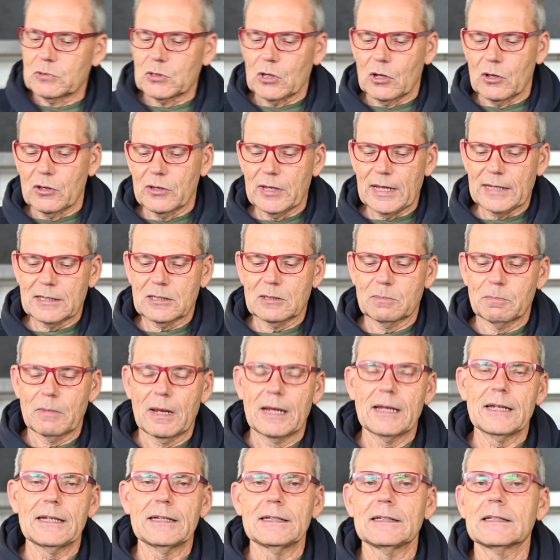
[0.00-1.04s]
So that's
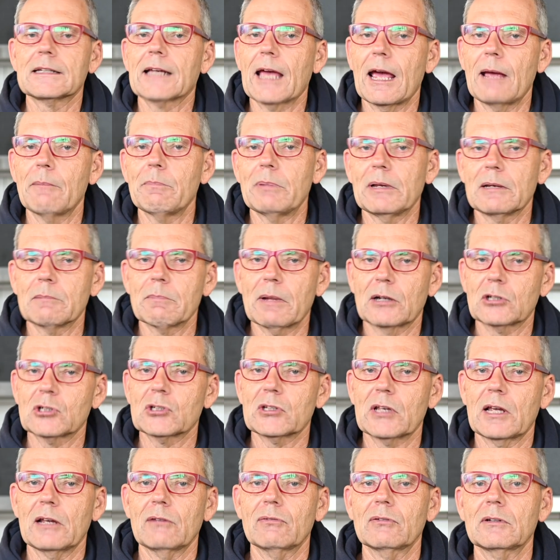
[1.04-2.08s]
made camping much
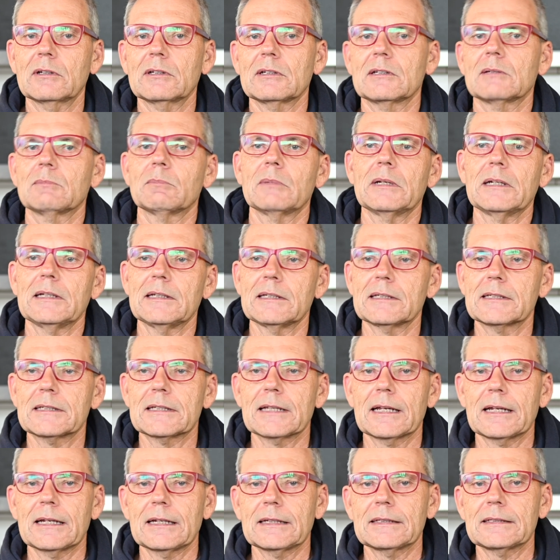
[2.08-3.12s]
safer. It means
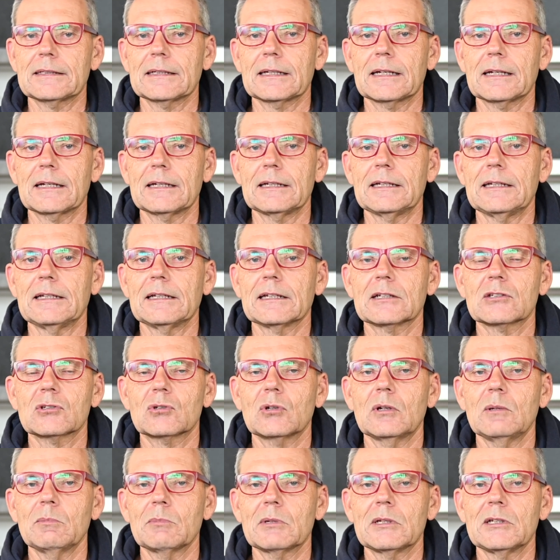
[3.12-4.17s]
that in
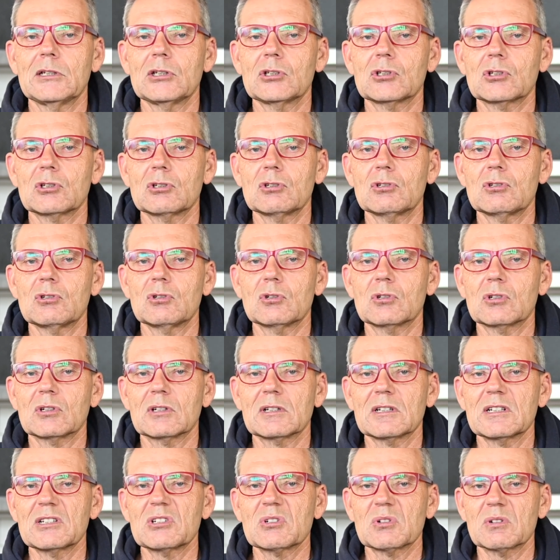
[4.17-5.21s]
extreme conditions, you
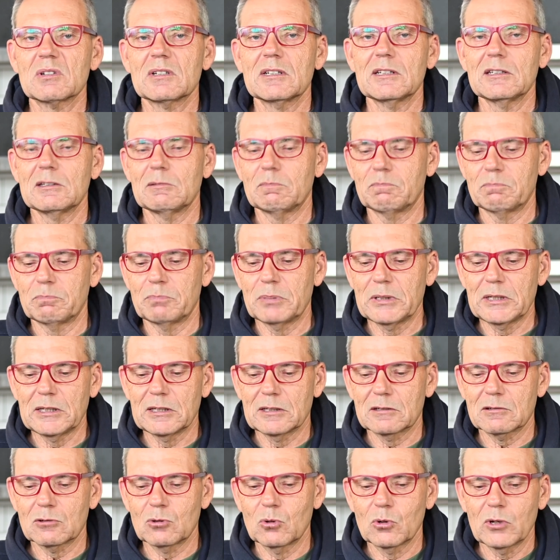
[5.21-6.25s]
can literally
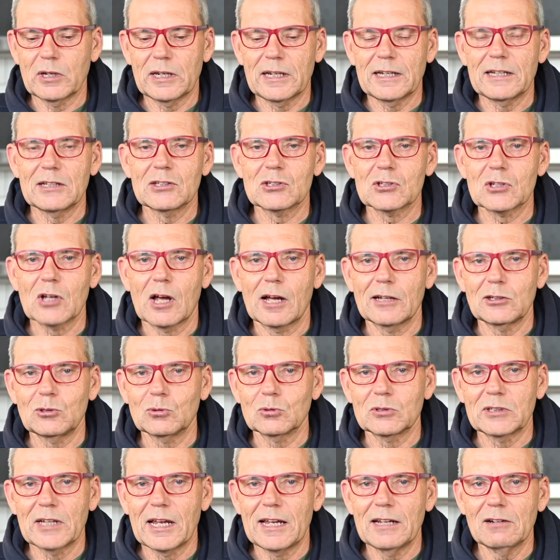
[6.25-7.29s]
be cooking inside your
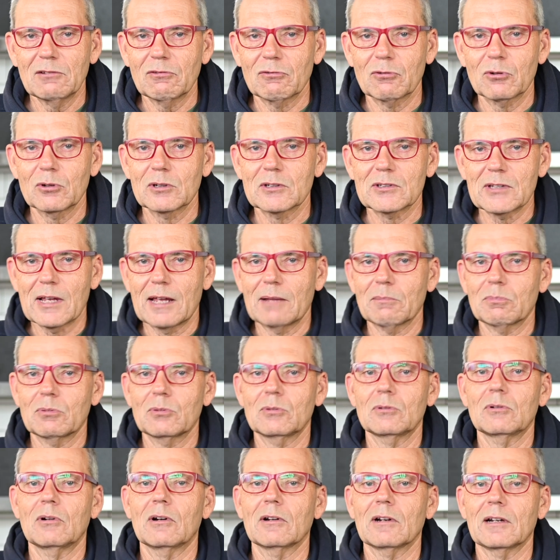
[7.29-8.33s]
tent, for
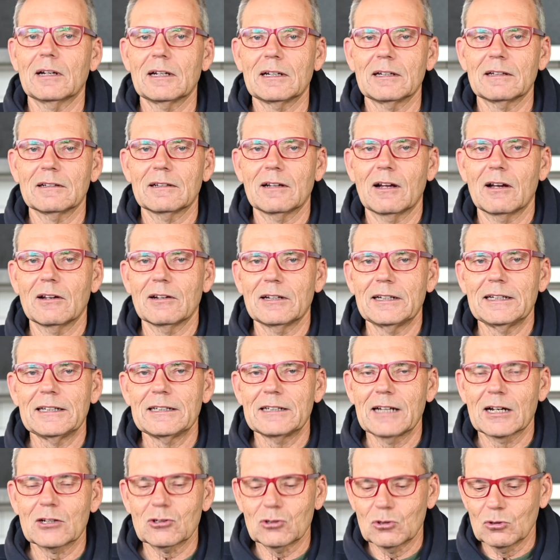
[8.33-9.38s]
example, on an
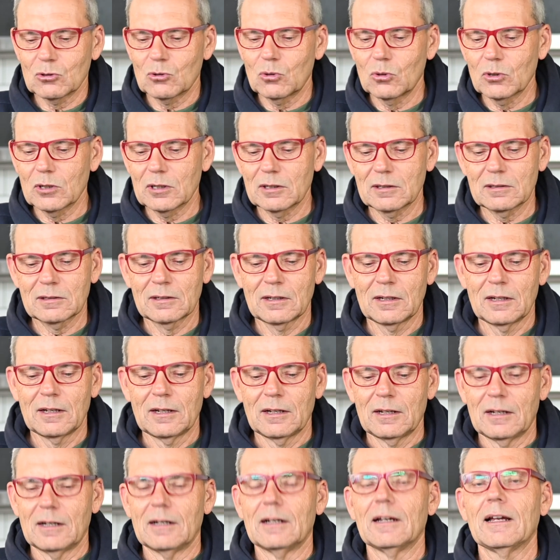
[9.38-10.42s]
induction cooker,
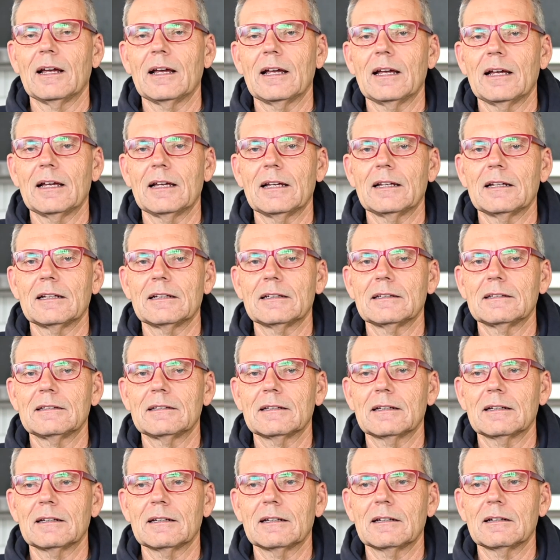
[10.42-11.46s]
and
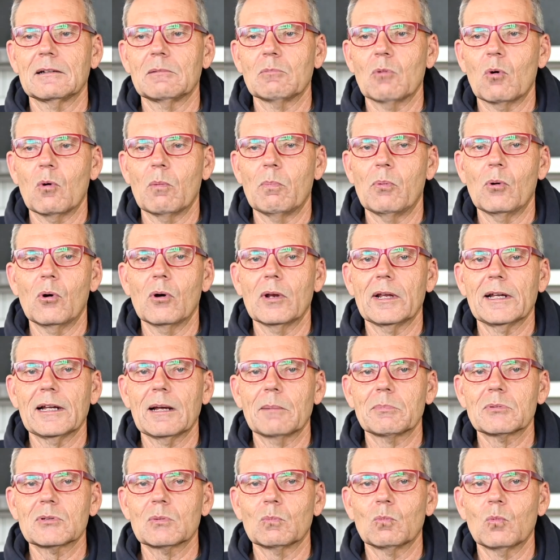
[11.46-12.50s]
or boiling
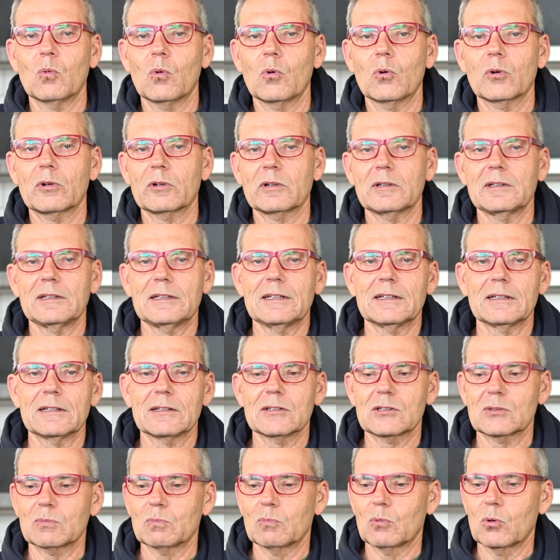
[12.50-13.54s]
up some water in a
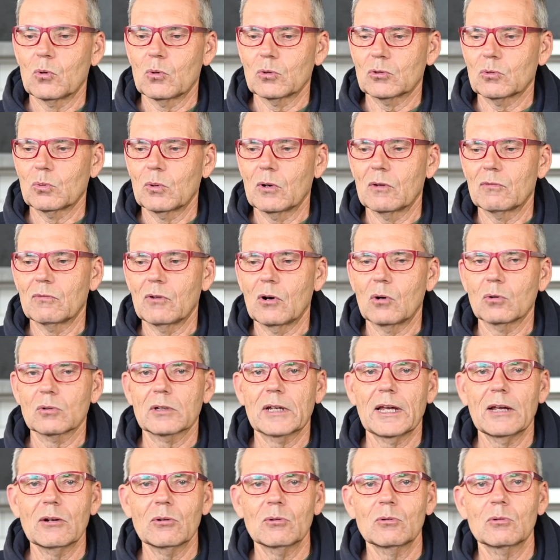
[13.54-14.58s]
small 12-volt
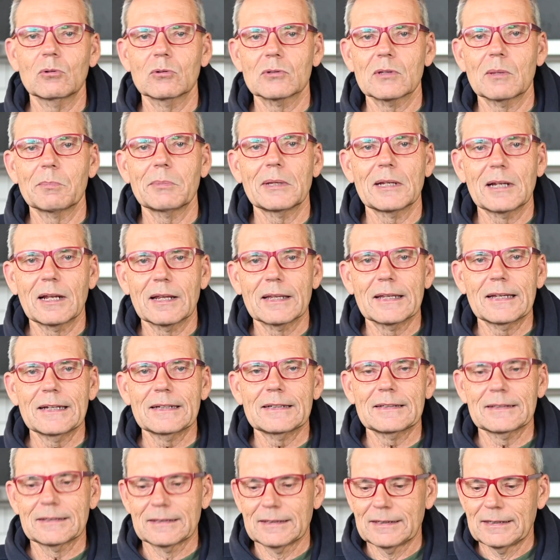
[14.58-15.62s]
kettle or something like that,